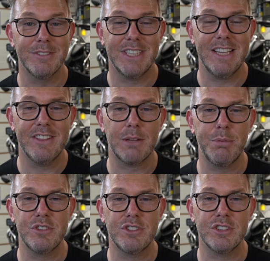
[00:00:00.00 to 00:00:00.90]
see the
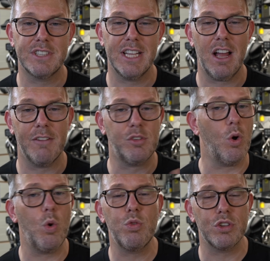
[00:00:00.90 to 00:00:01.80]
computer just here? I've
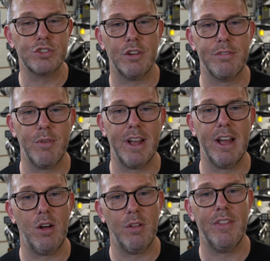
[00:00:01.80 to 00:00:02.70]
got all the
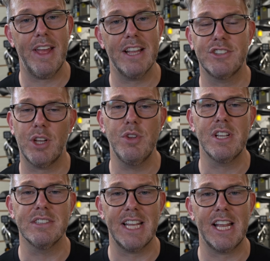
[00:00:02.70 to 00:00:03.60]
software on there so you
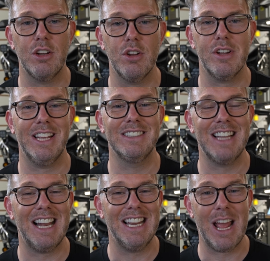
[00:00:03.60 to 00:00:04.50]
can take a look
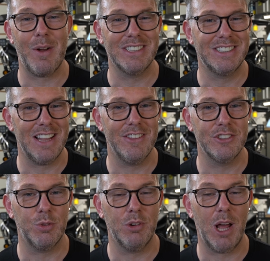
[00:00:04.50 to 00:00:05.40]
exactly how I set
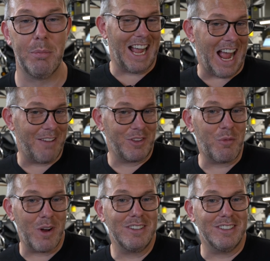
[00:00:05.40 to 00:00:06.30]
this all up. Have you
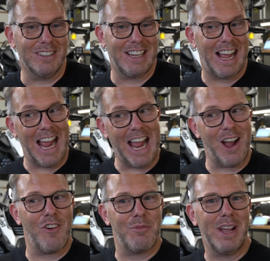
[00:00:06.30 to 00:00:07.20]
wondered
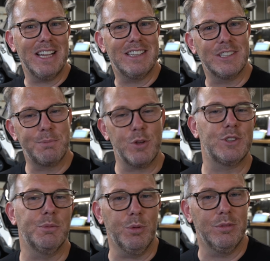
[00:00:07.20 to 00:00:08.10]
how I've made this
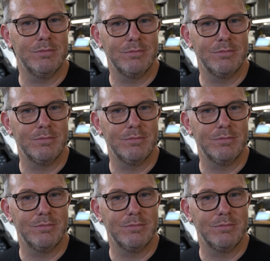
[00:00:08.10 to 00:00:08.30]
possible?